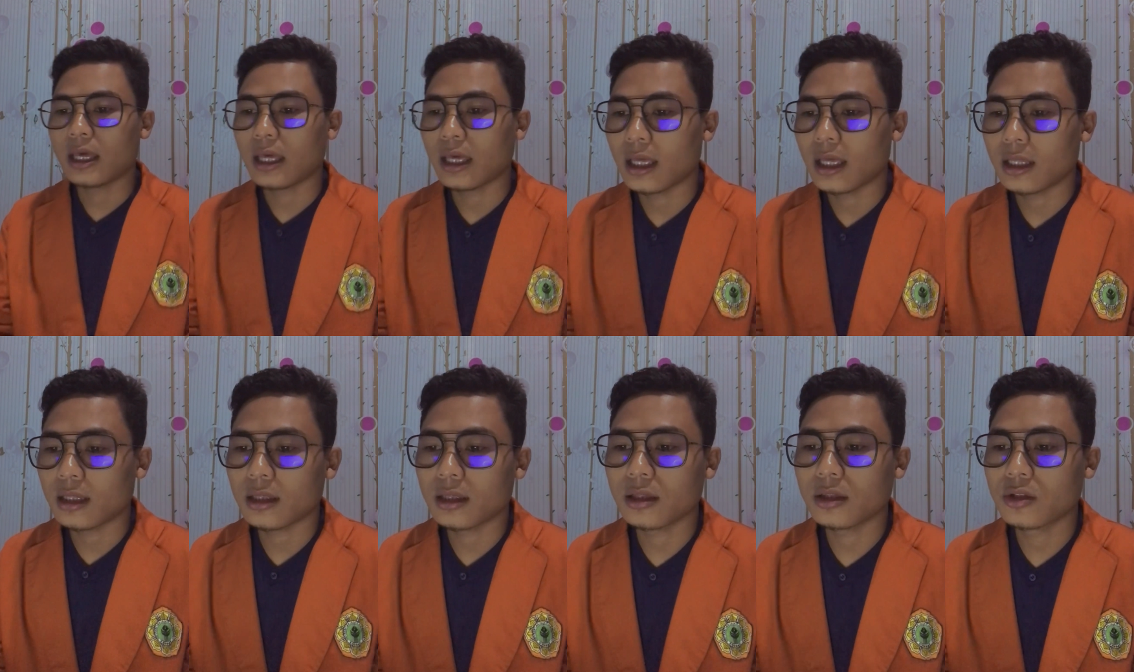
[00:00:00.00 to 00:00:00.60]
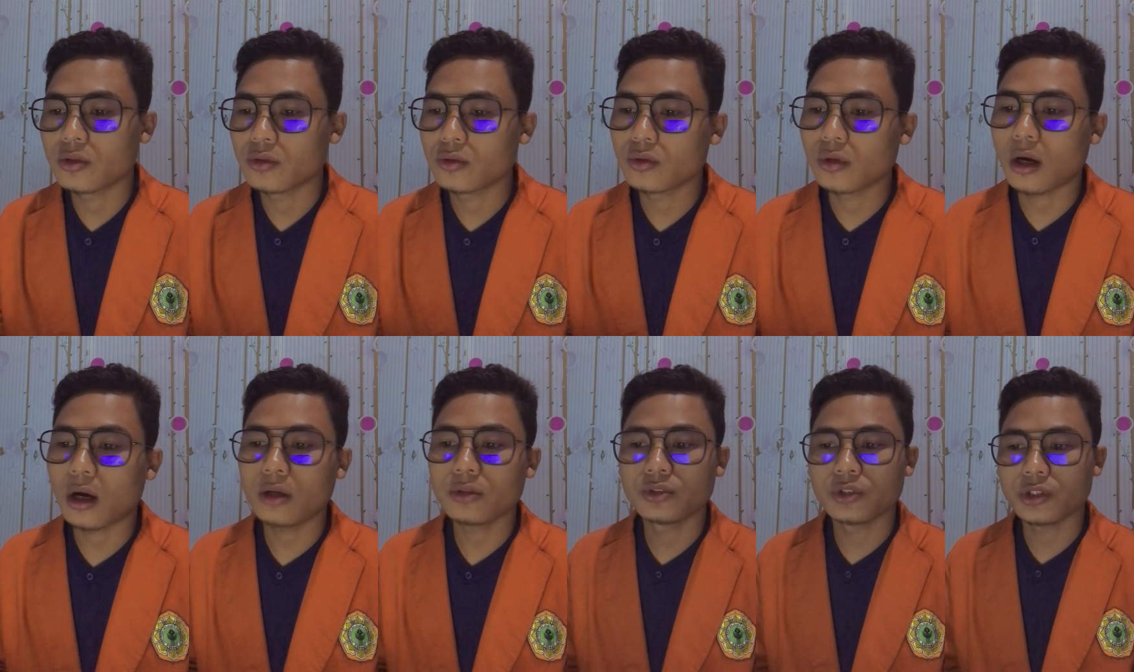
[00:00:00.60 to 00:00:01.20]
it to
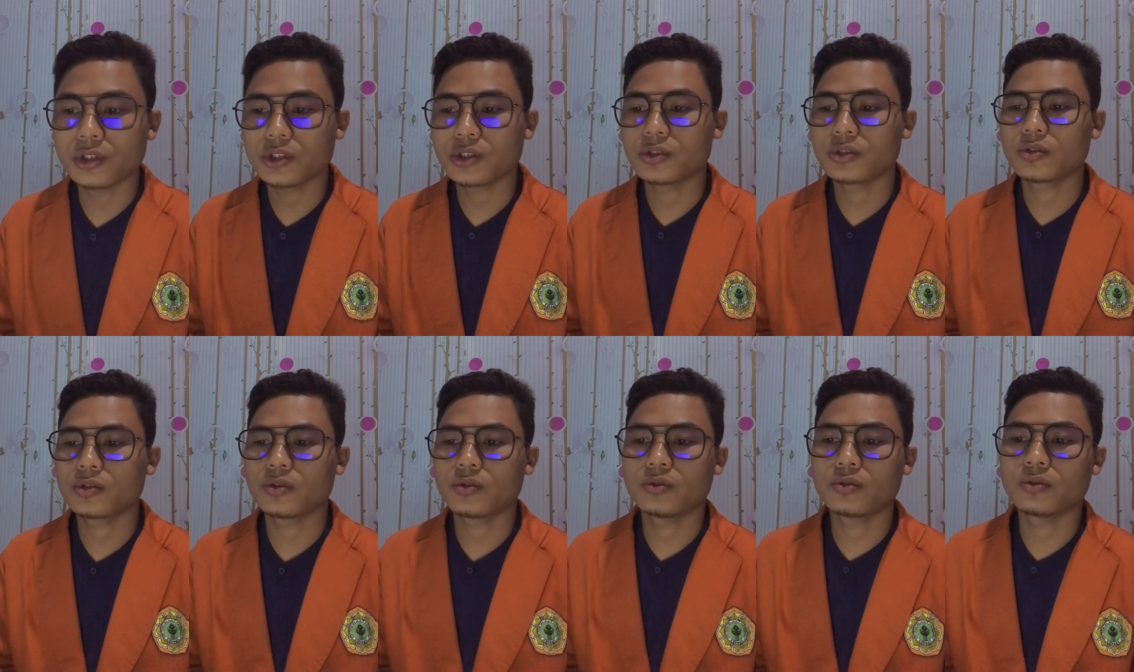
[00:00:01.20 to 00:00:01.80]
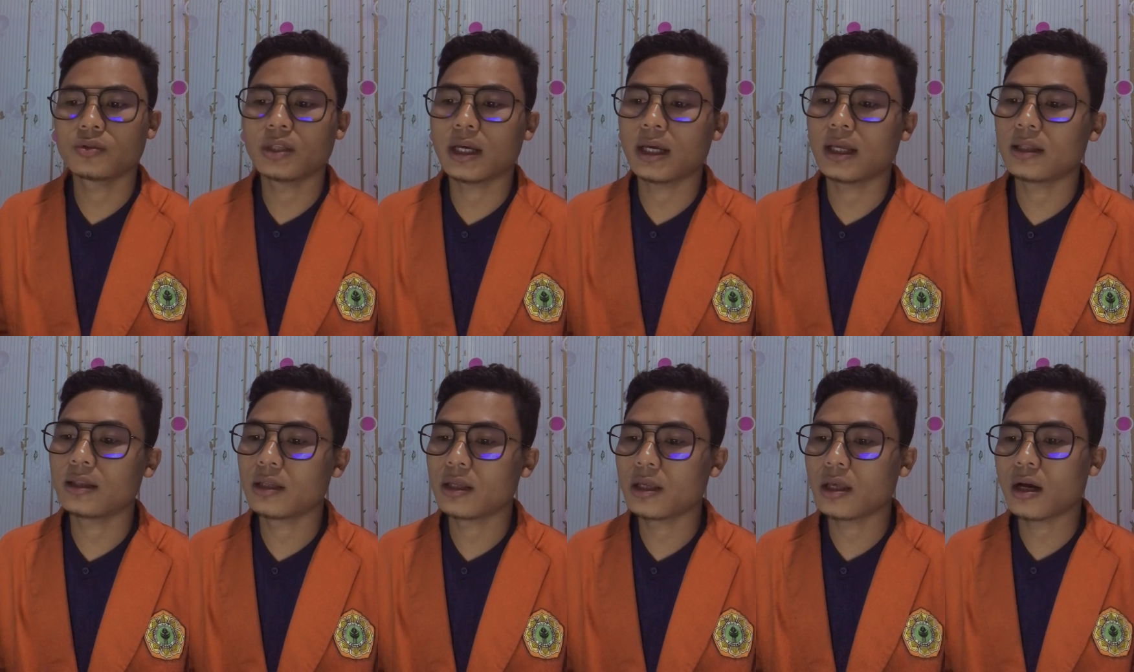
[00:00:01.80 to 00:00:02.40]
others so that
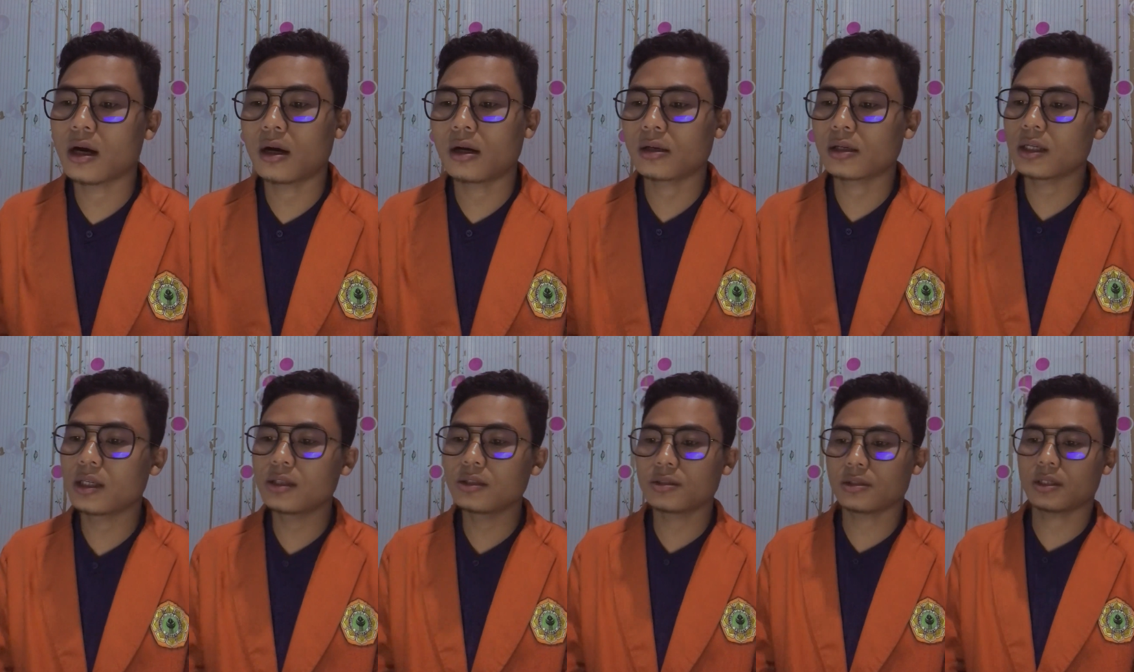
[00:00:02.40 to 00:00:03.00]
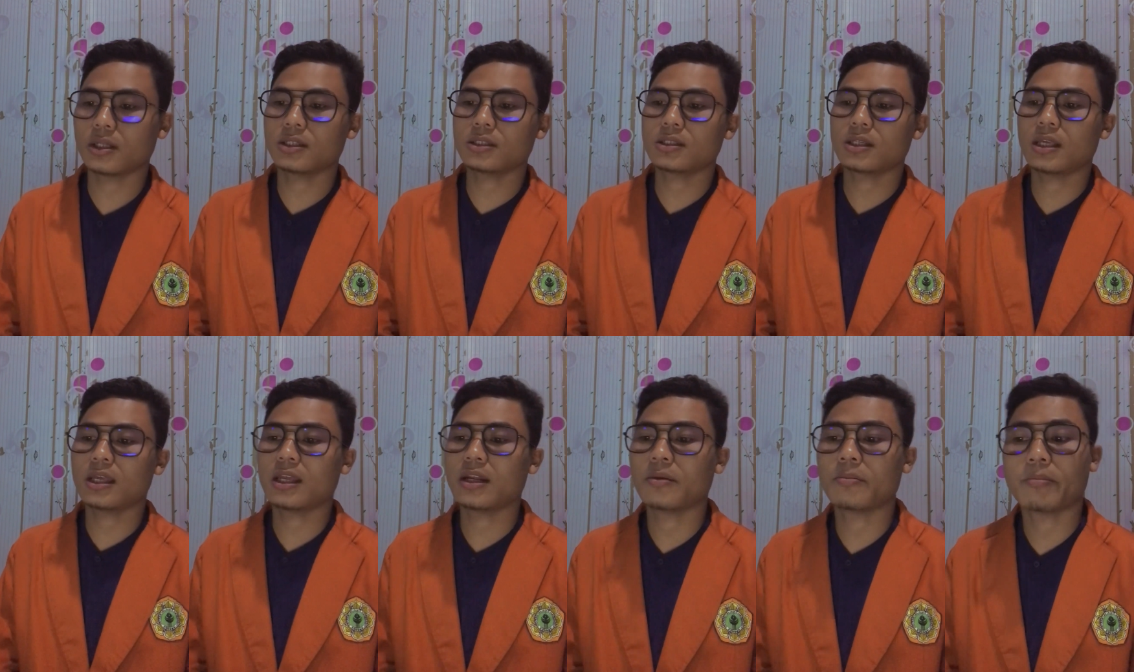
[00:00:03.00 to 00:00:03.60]
they are interested
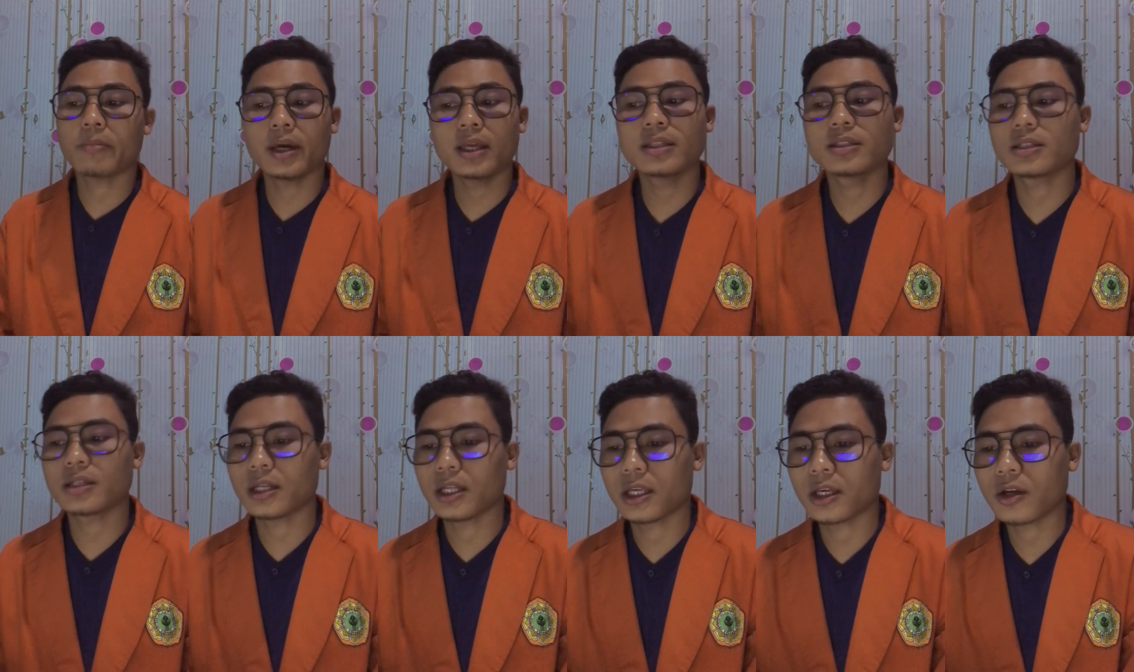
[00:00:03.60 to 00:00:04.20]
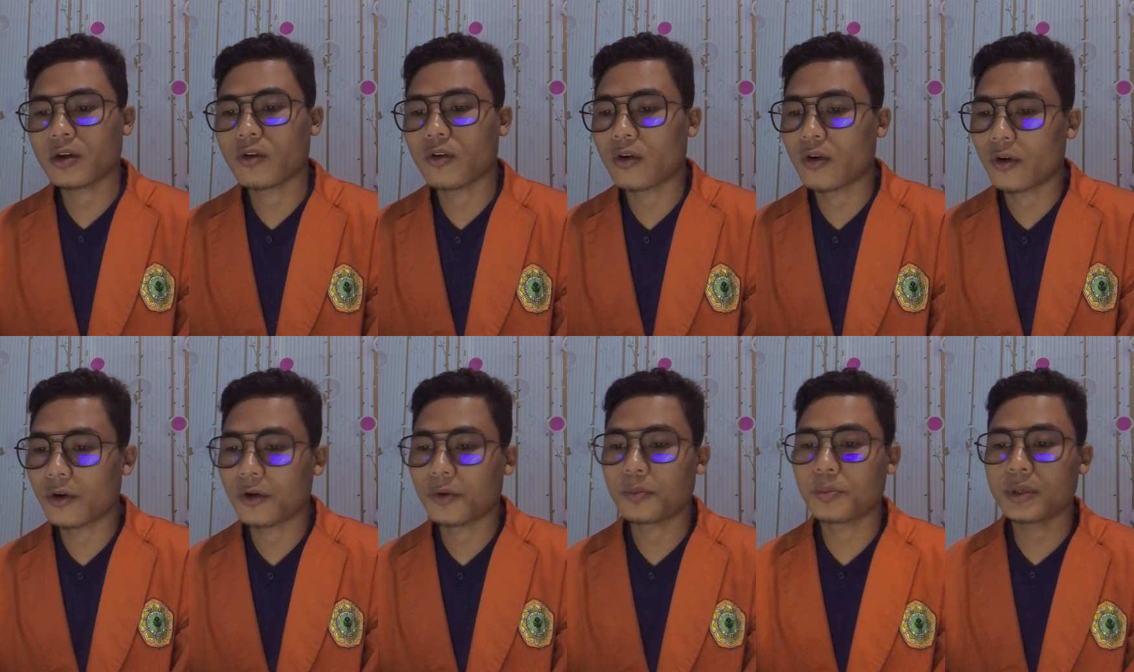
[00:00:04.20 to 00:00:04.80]
in maintaining
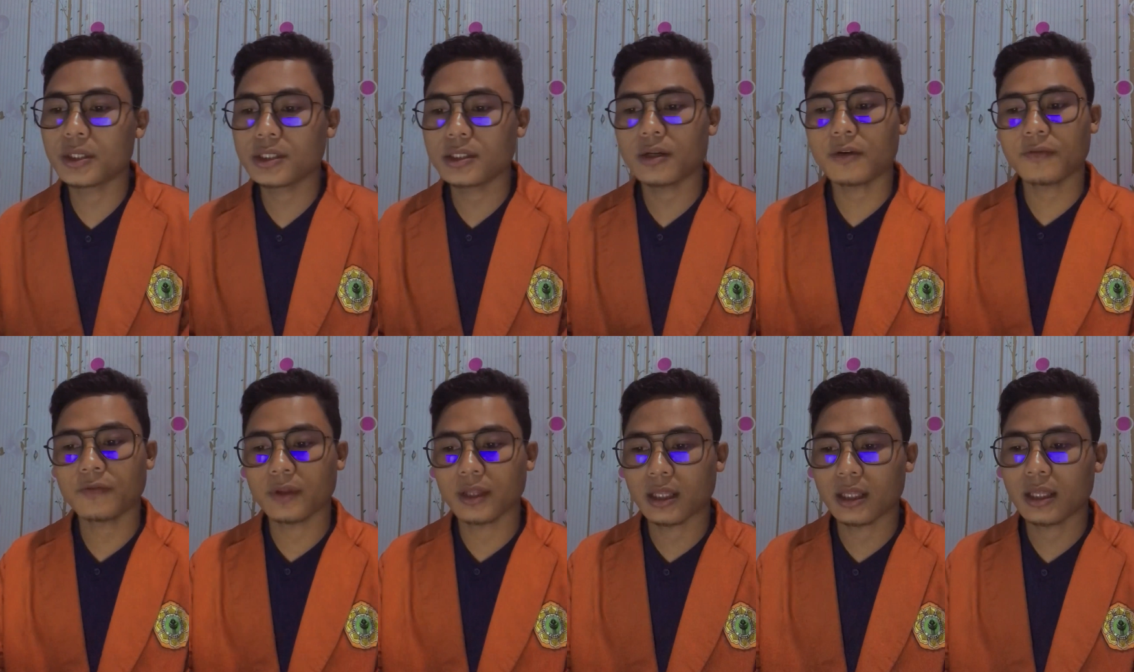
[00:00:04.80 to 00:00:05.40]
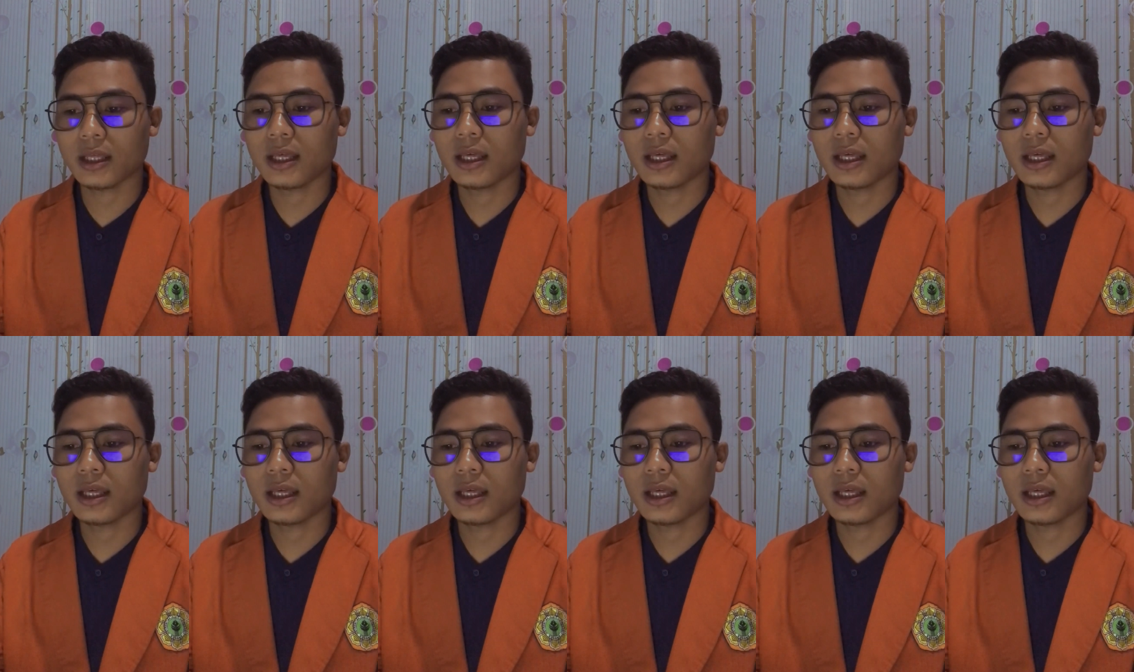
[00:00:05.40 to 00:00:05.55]
or preserving